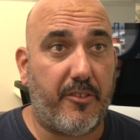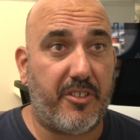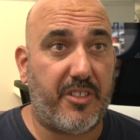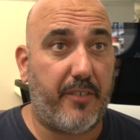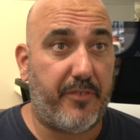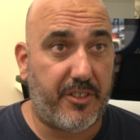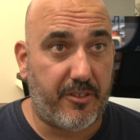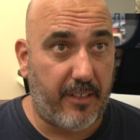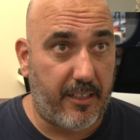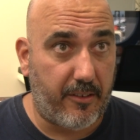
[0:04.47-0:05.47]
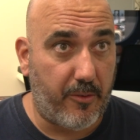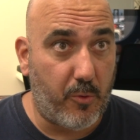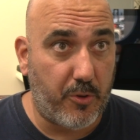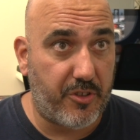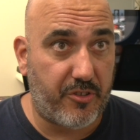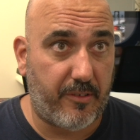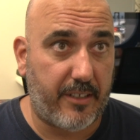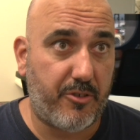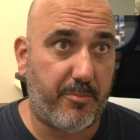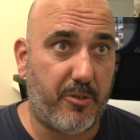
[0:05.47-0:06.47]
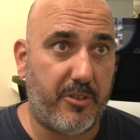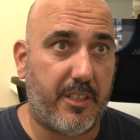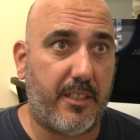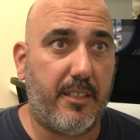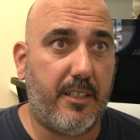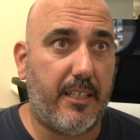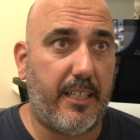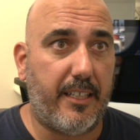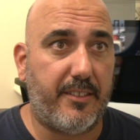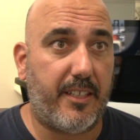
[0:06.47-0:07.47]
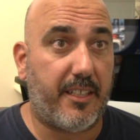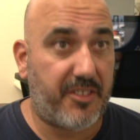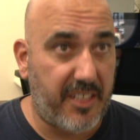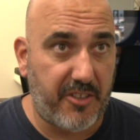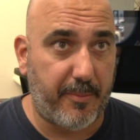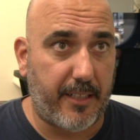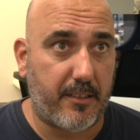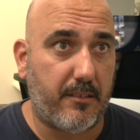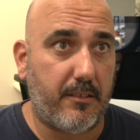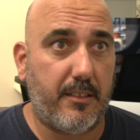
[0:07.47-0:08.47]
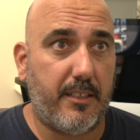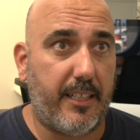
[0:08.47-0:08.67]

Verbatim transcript: on the surface, on the waters around Gibraltar, is uh, sea sparkle.